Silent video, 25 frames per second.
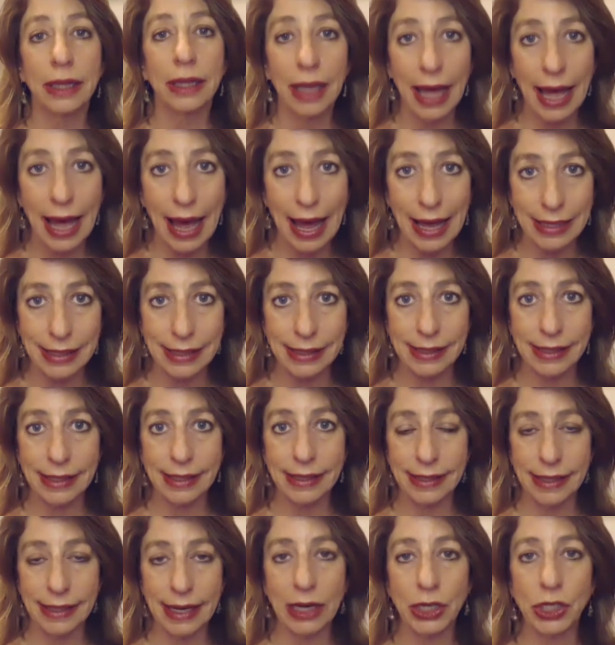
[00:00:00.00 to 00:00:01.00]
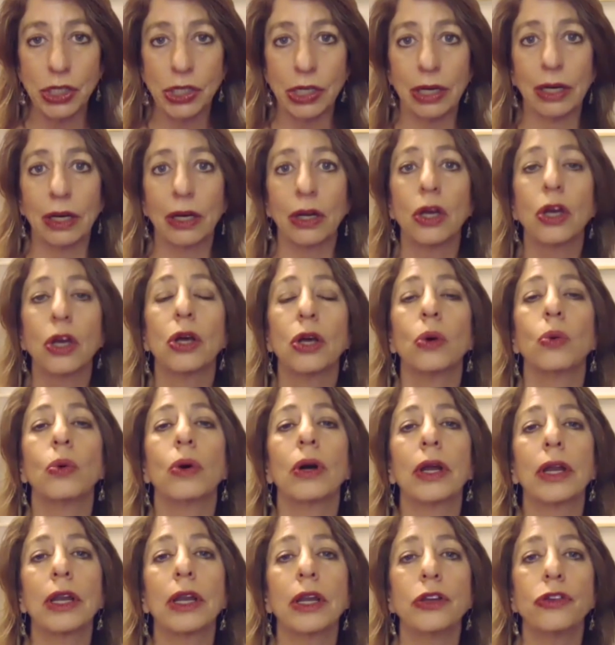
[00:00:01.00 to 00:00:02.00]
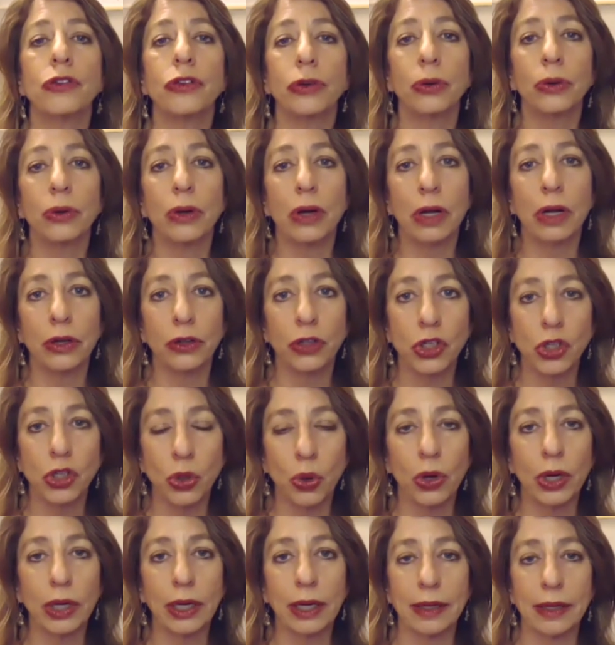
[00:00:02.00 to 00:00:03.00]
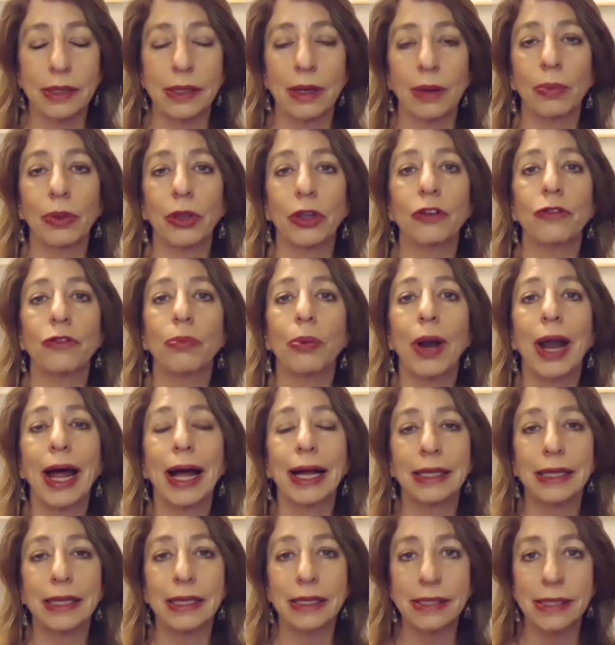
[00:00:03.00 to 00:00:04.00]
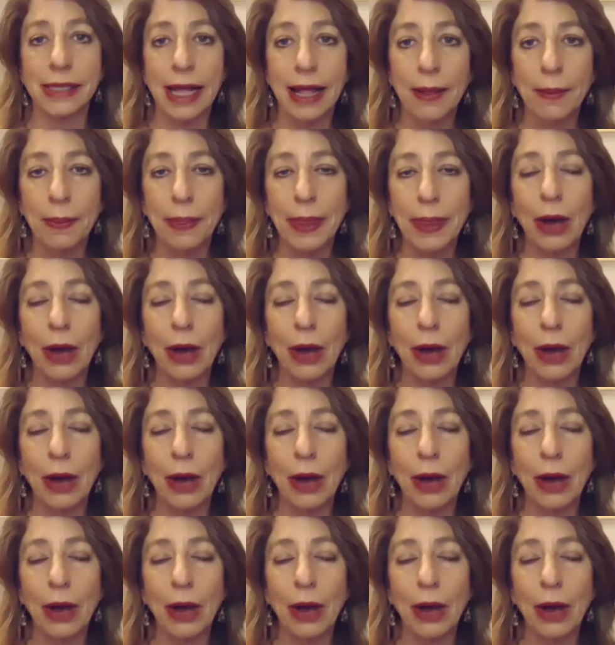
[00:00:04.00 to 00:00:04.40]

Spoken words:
class session, we're going to do a short contemplative practice